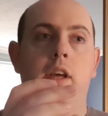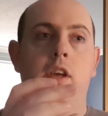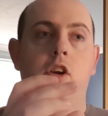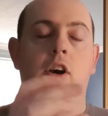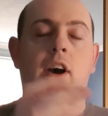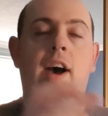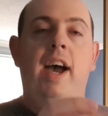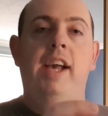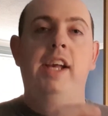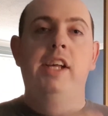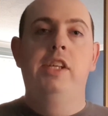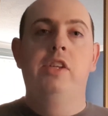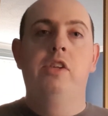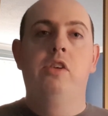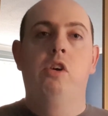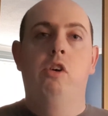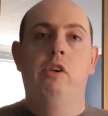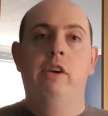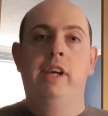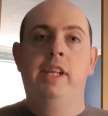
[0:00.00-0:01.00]
your highest
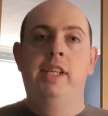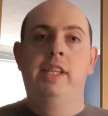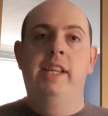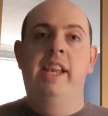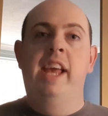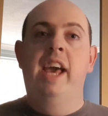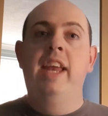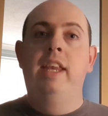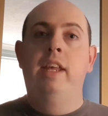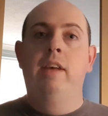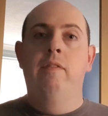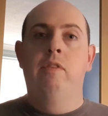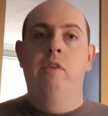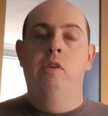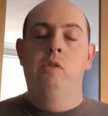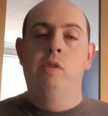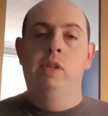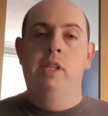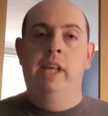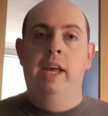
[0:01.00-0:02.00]
score is in any of
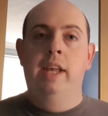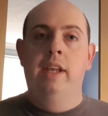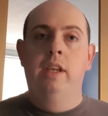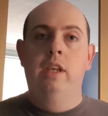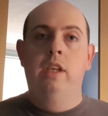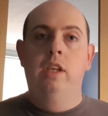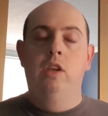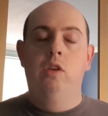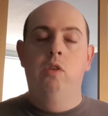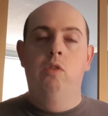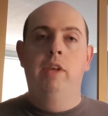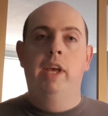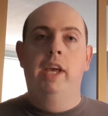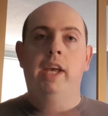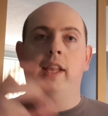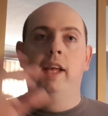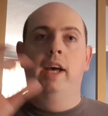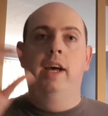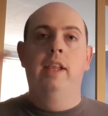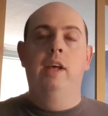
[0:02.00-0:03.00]
those, then you
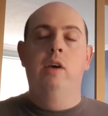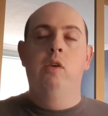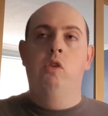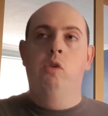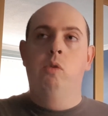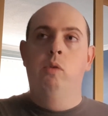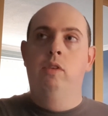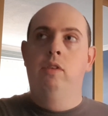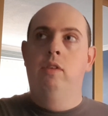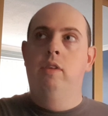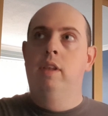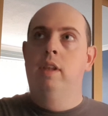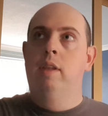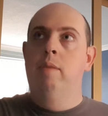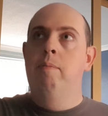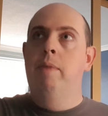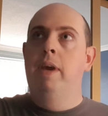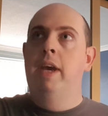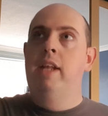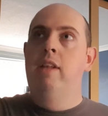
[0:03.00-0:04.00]
take that. That would go into
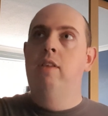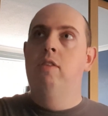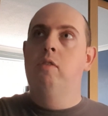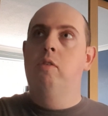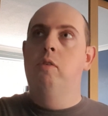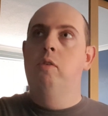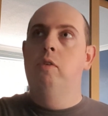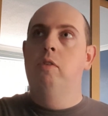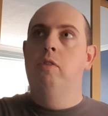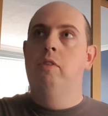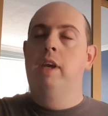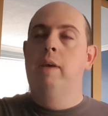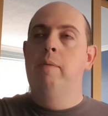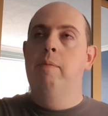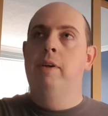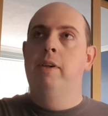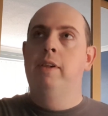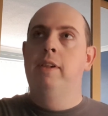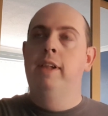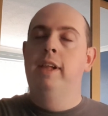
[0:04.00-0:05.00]
the main score
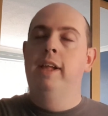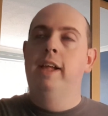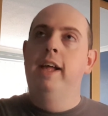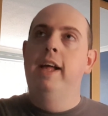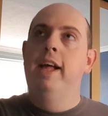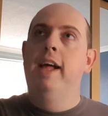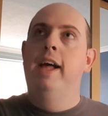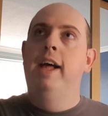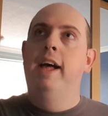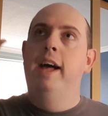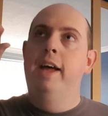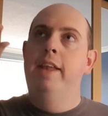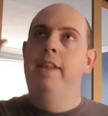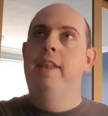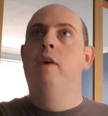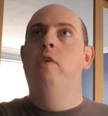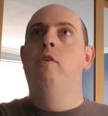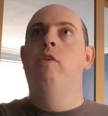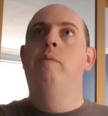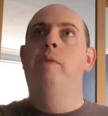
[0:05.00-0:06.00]
table,
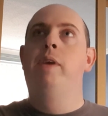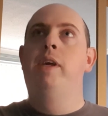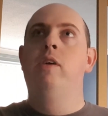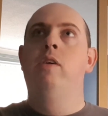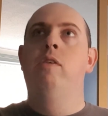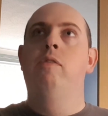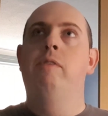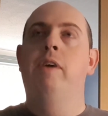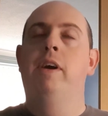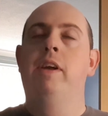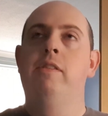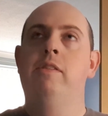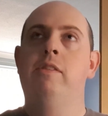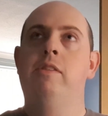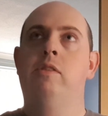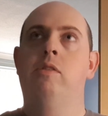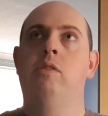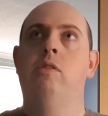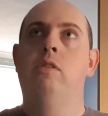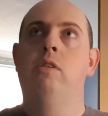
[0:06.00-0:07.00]
and that would be your final
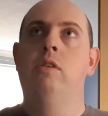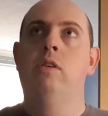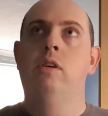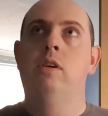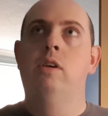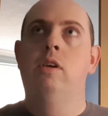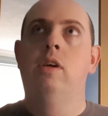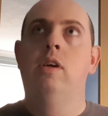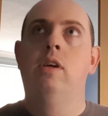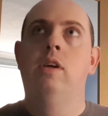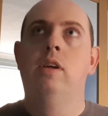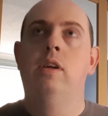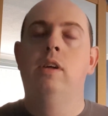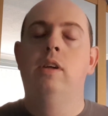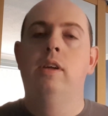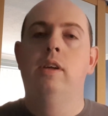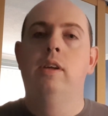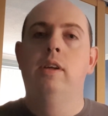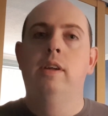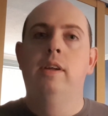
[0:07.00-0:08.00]
score
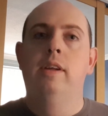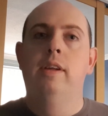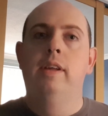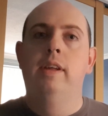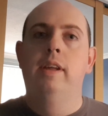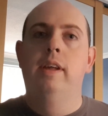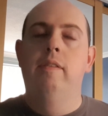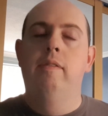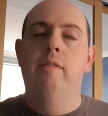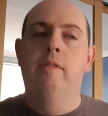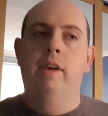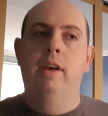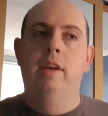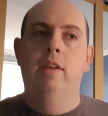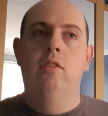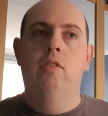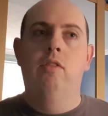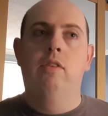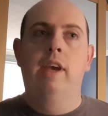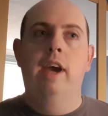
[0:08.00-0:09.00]

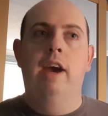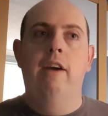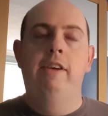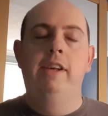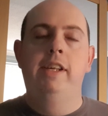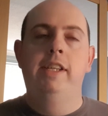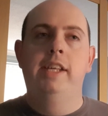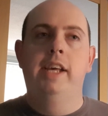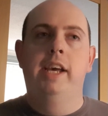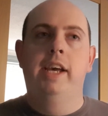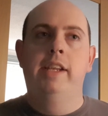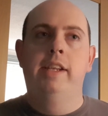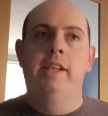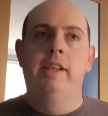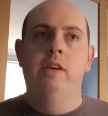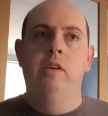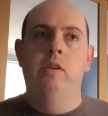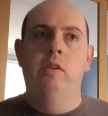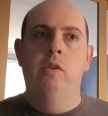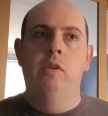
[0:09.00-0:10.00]
because Gary
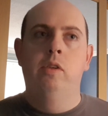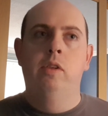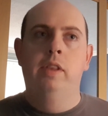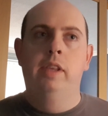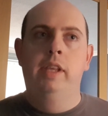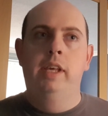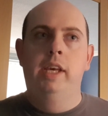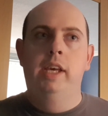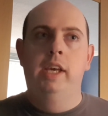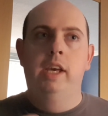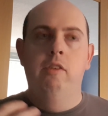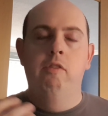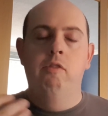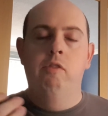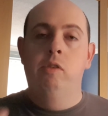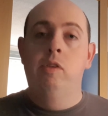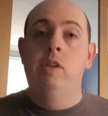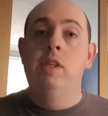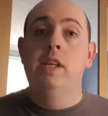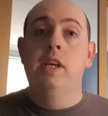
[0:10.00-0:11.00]
said all the
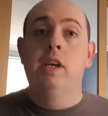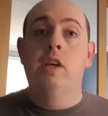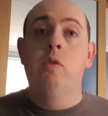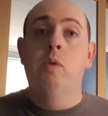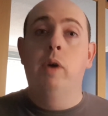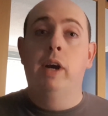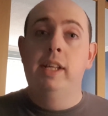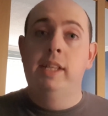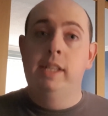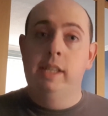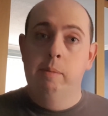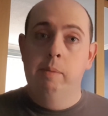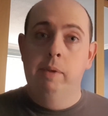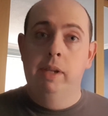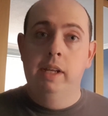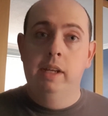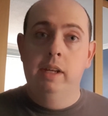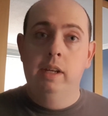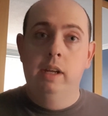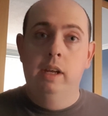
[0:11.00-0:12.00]
routes are quite
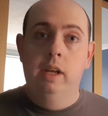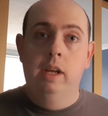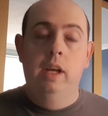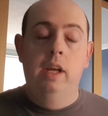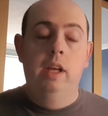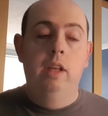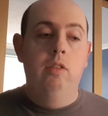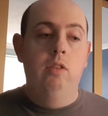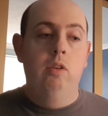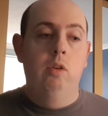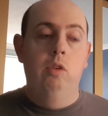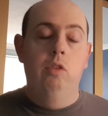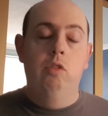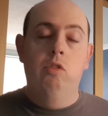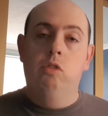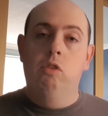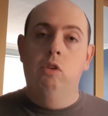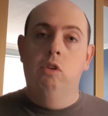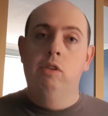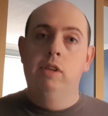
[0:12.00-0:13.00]
similar, so the
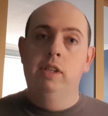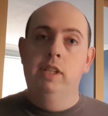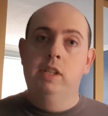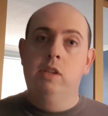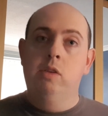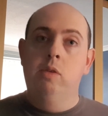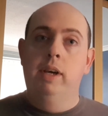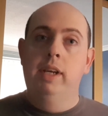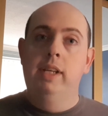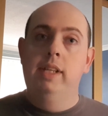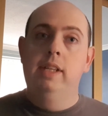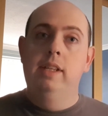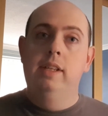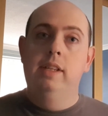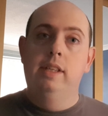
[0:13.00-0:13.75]
scoring's quite